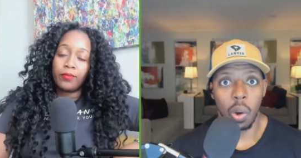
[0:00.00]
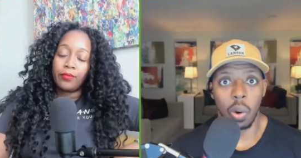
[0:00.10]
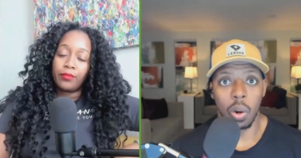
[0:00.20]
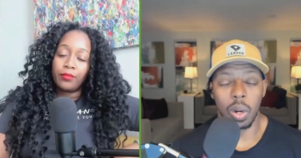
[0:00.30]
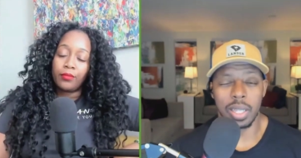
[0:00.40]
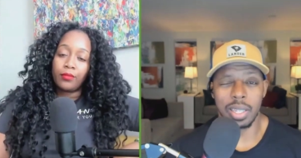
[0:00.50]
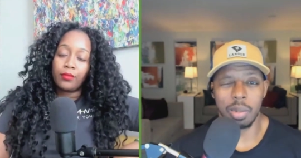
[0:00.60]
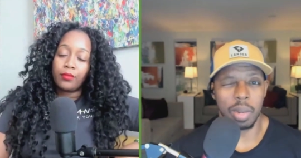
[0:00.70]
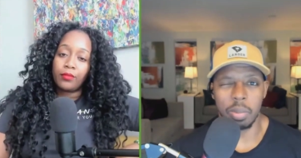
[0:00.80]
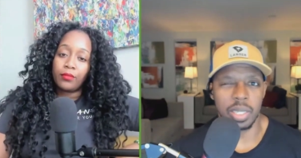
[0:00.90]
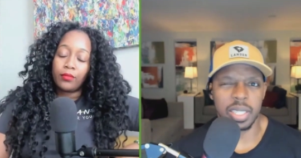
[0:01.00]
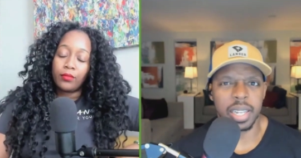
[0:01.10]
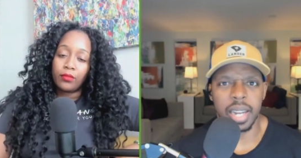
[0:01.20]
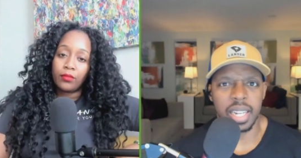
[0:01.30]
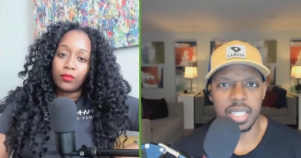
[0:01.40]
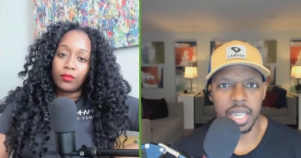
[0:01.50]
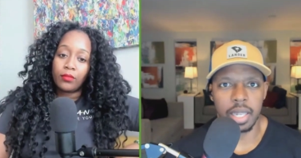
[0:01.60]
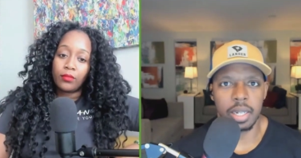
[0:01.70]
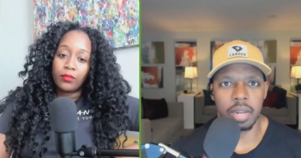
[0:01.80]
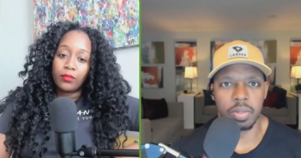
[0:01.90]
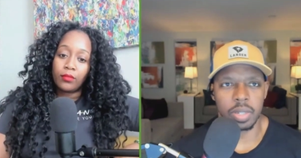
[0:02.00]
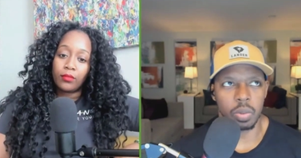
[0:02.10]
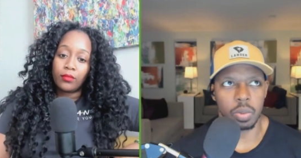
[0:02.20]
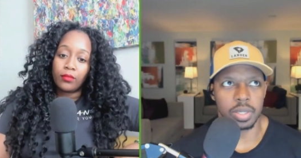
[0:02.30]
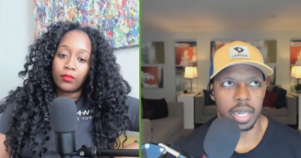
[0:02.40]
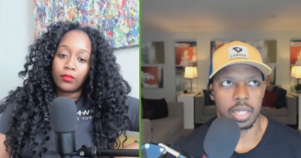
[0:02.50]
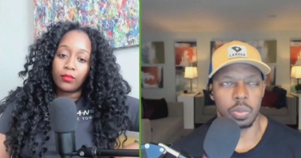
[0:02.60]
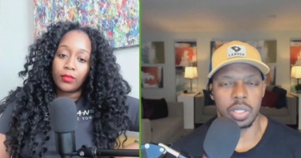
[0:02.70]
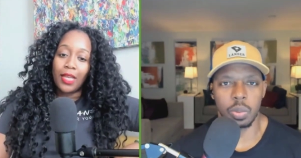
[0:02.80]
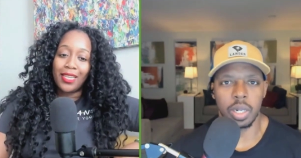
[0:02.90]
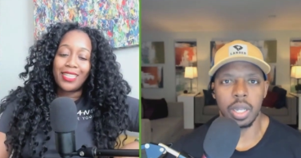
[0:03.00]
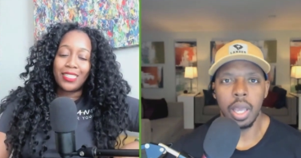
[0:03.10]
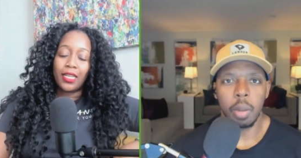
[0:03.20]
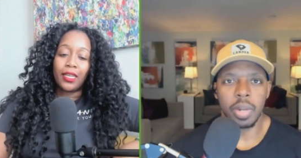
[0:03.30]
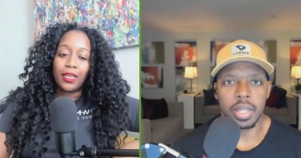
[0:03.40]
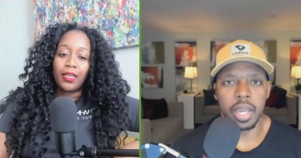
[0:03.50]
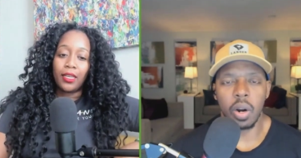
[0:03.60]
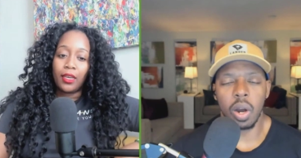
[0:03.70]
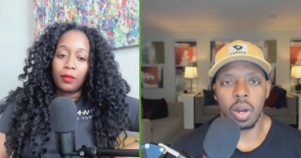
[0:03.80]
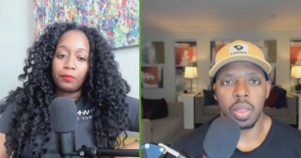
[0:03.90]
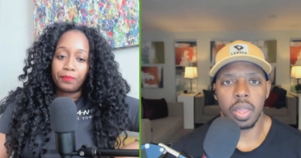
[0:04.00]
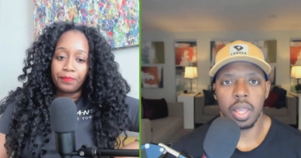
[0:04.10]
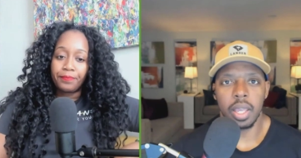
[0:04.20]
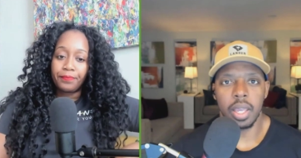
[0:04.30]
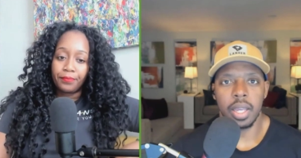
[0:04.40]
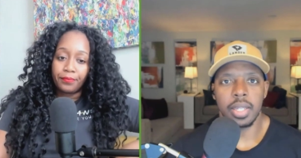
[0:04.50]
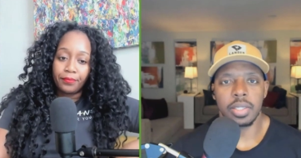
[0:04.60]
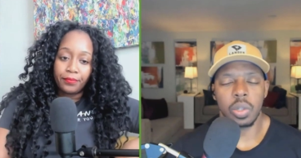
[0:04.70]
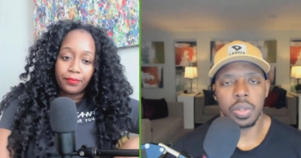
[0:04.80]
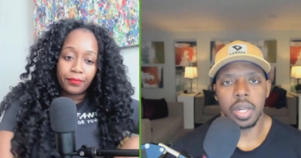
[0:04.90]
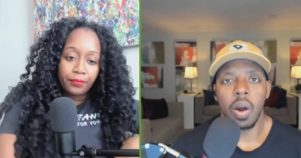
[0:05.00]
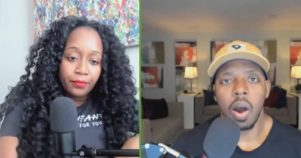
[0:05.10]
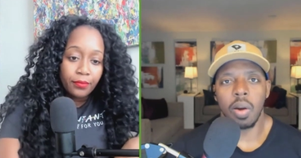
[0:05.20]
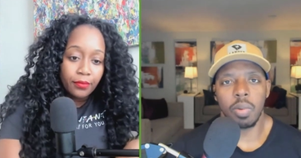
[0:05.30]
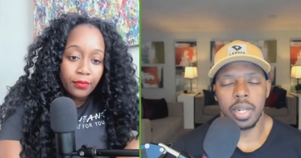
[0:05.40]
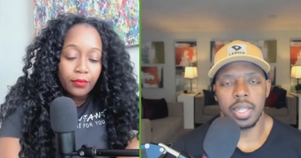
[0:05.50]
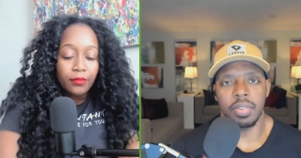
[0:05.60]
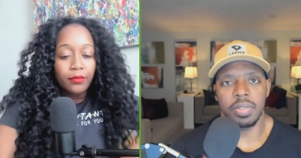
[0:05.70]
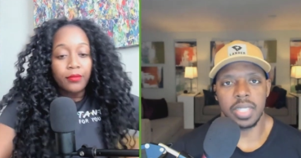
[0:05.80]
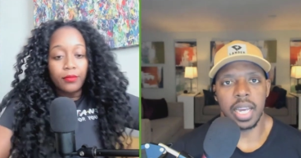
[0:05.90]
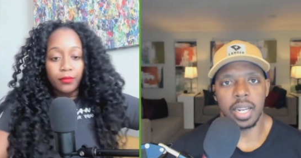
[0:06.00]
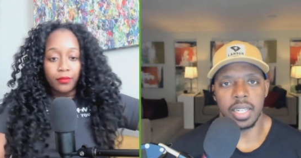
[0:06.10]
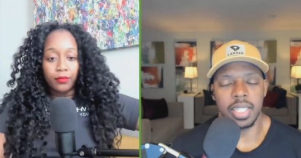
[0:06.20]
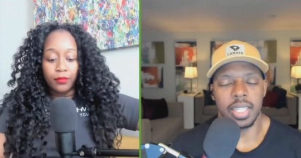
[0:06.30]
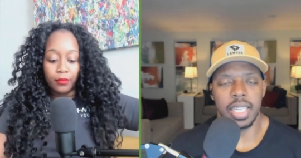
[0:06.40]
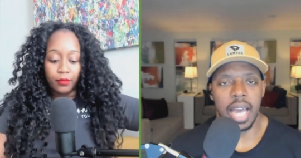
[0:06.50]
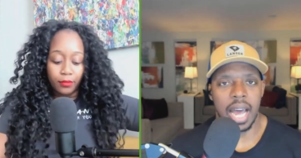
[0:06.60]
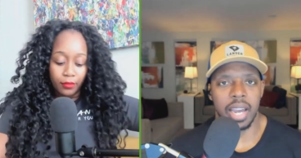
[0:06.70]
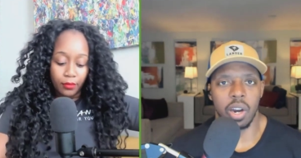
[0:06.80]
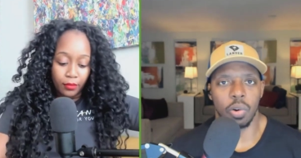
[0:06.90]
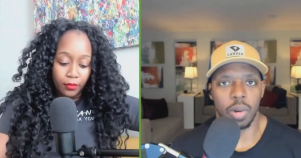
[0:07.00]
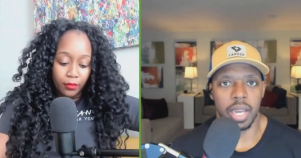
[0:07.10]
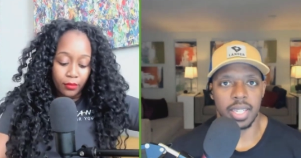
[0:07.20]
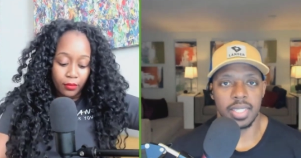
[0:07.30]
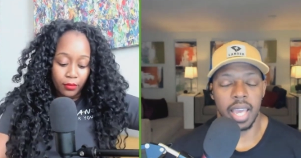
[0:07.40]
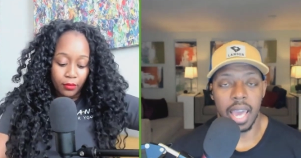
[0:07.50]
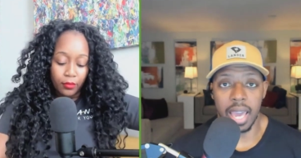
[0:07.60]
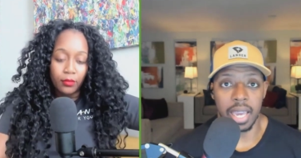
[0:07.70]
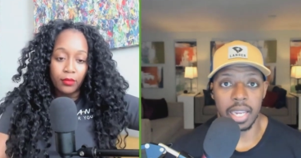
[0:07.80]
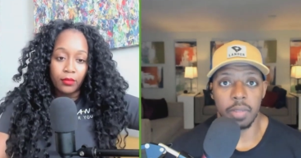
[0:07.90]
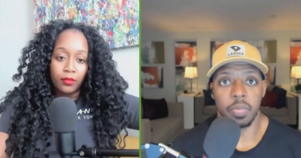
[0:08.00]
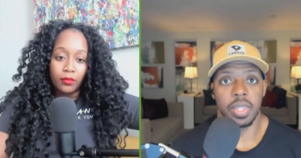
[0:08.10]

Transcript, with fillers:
Speaker 1: or I think it might be a 1098. I forget exactly which one. I think it's 1098. mm-hmm. So they're already telling the IRS, hey,